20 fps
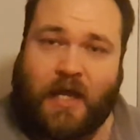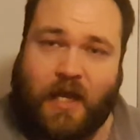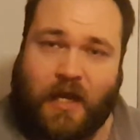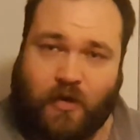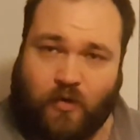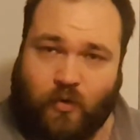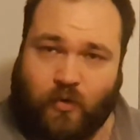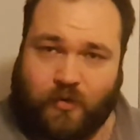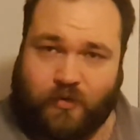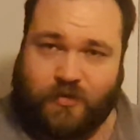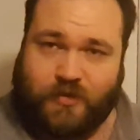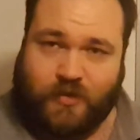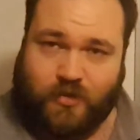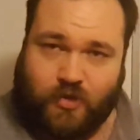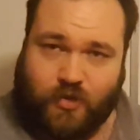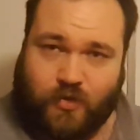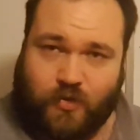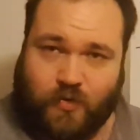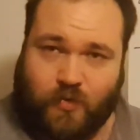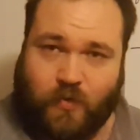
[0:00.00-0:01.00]
in order to
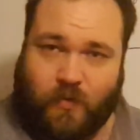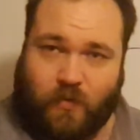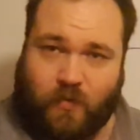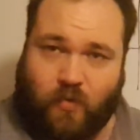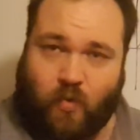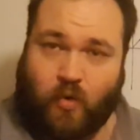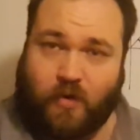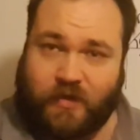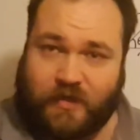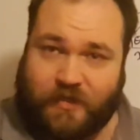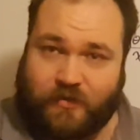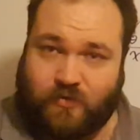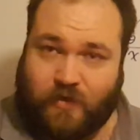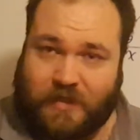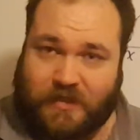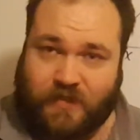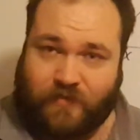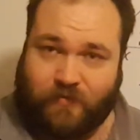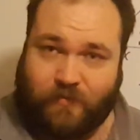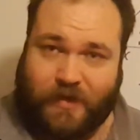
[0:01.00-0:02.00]
do coordinate
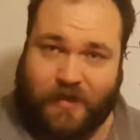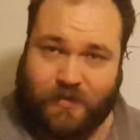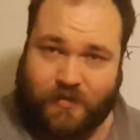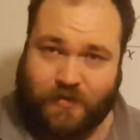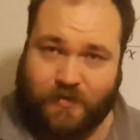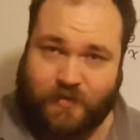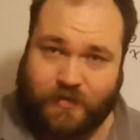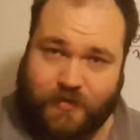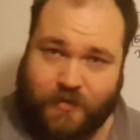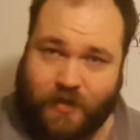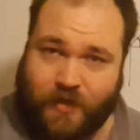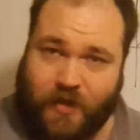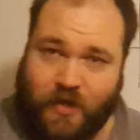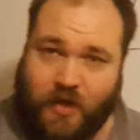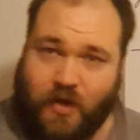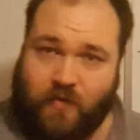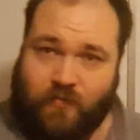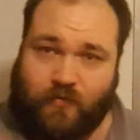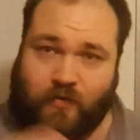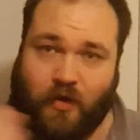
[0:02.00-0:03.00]
transformations
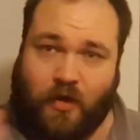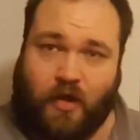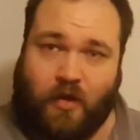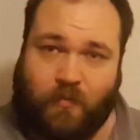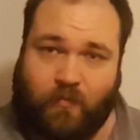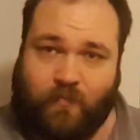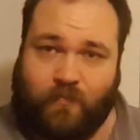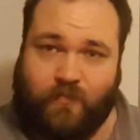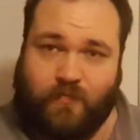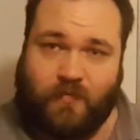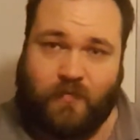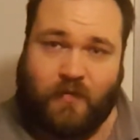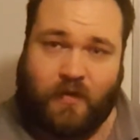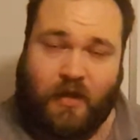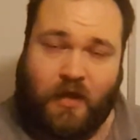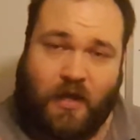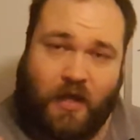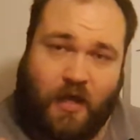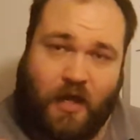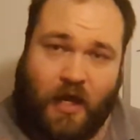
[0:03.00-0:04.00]
from
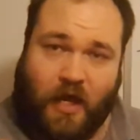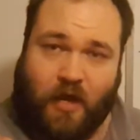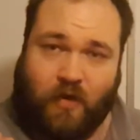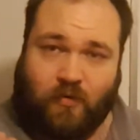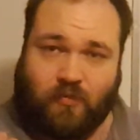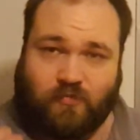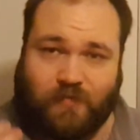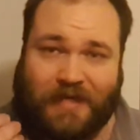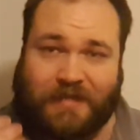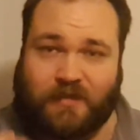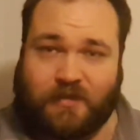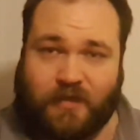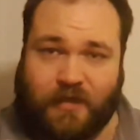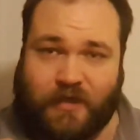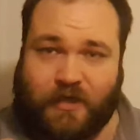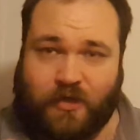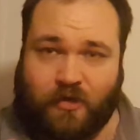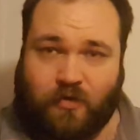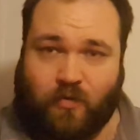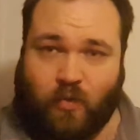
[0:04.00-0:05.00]

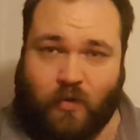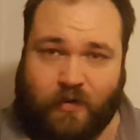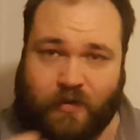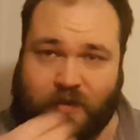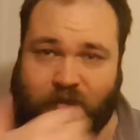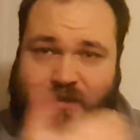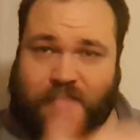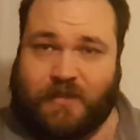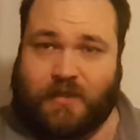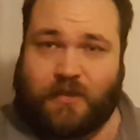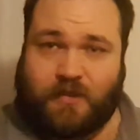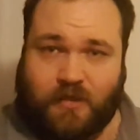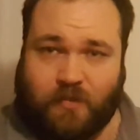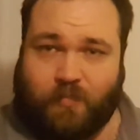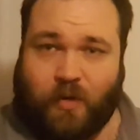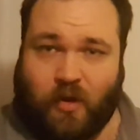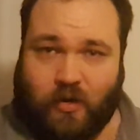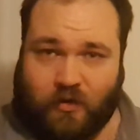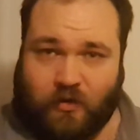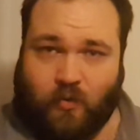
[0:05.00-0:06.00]
rectilinear coordinates to
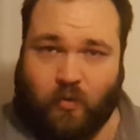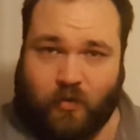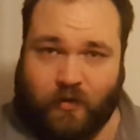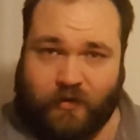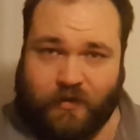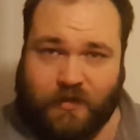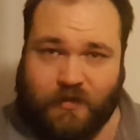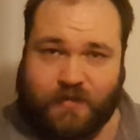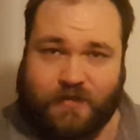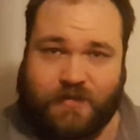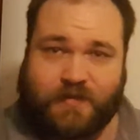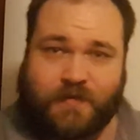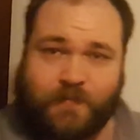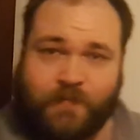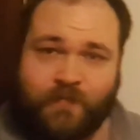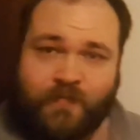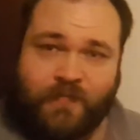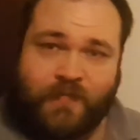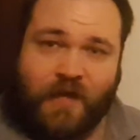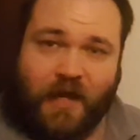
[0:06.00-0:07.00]
polar coordinates.
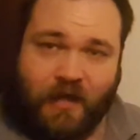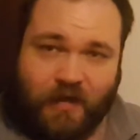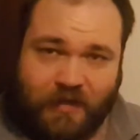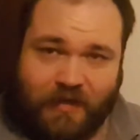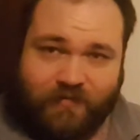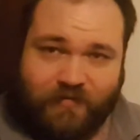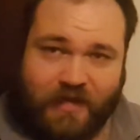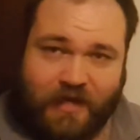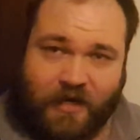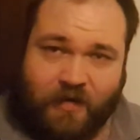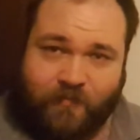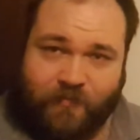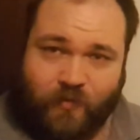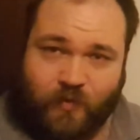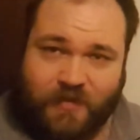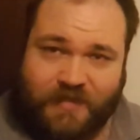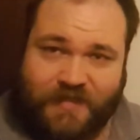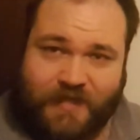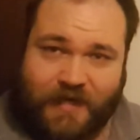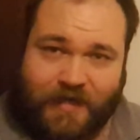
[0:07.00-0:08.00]
I'll leave that up
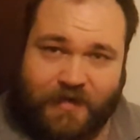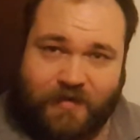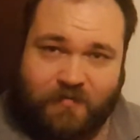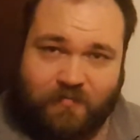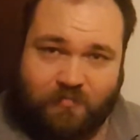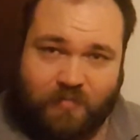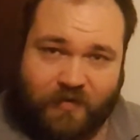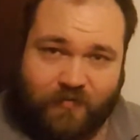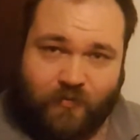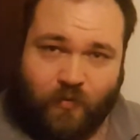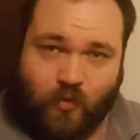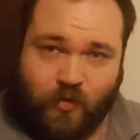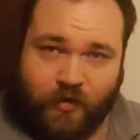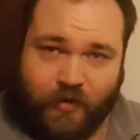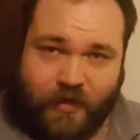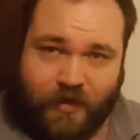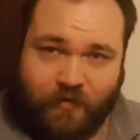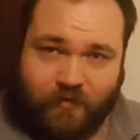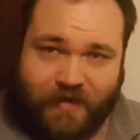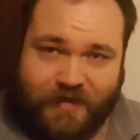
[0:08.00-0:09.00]
for a second
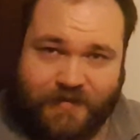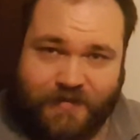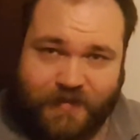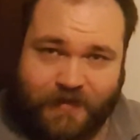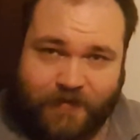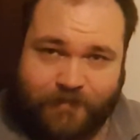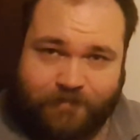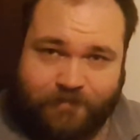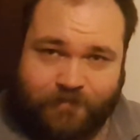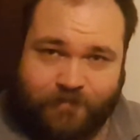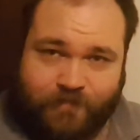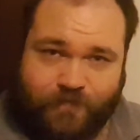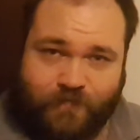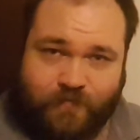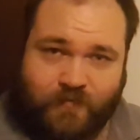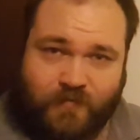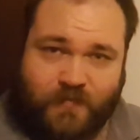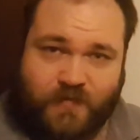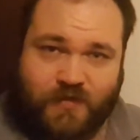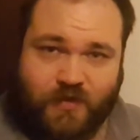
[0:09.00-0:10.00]
before erasing it,
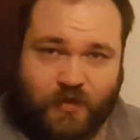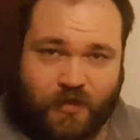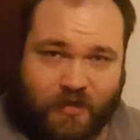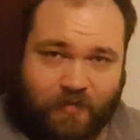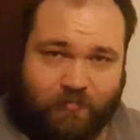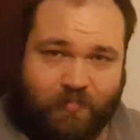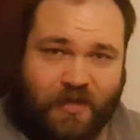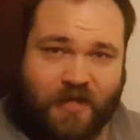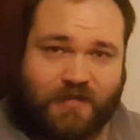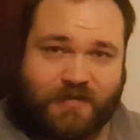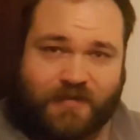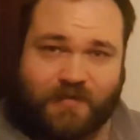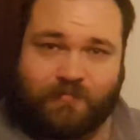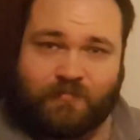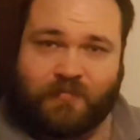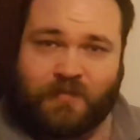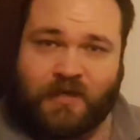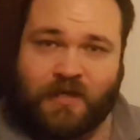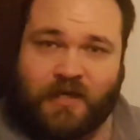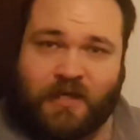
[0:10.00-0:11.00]
so you can pause it,
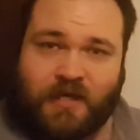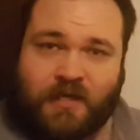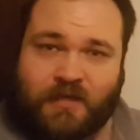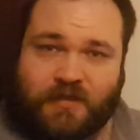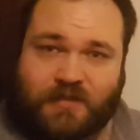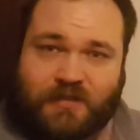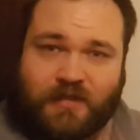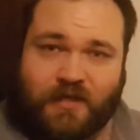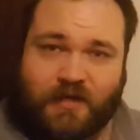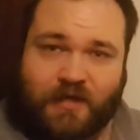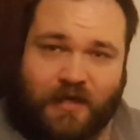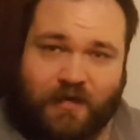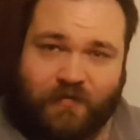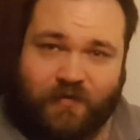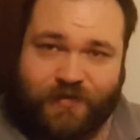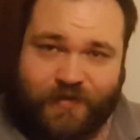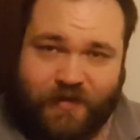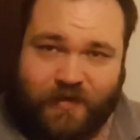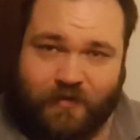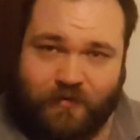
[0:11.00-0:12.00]
study
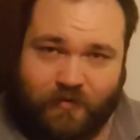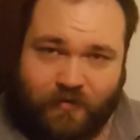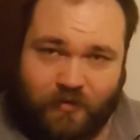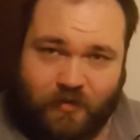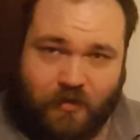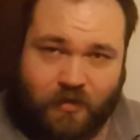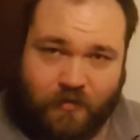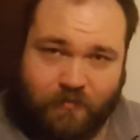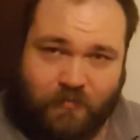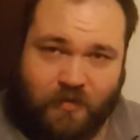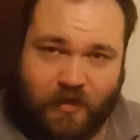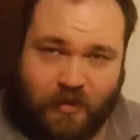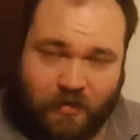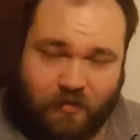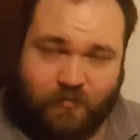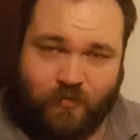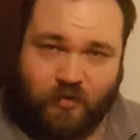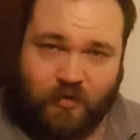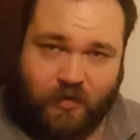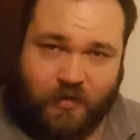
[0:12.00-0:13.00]
everything a
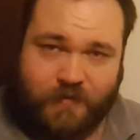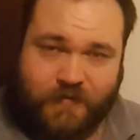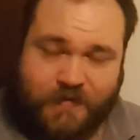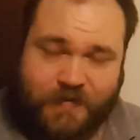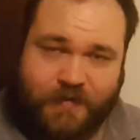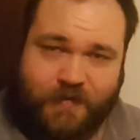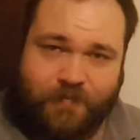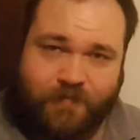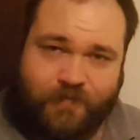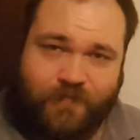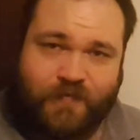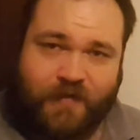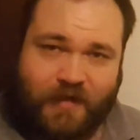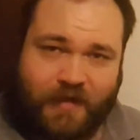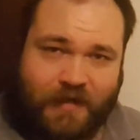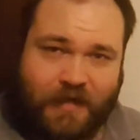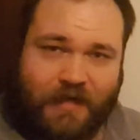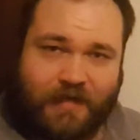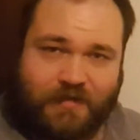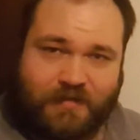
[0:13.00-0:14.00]
little more closely,
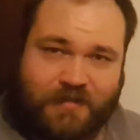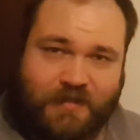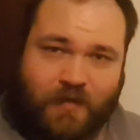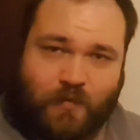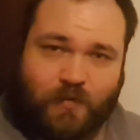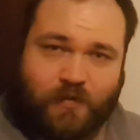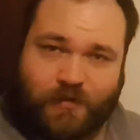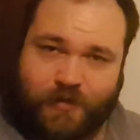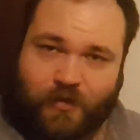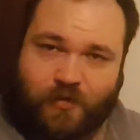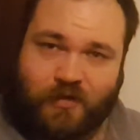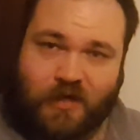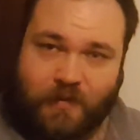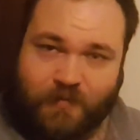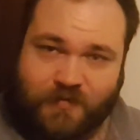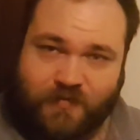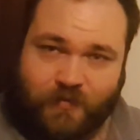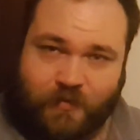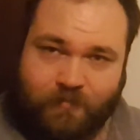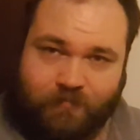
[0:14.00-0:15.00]
and see where it all
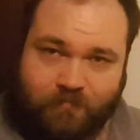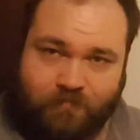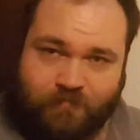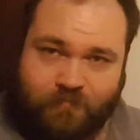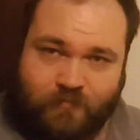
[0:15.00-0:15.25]
comes from.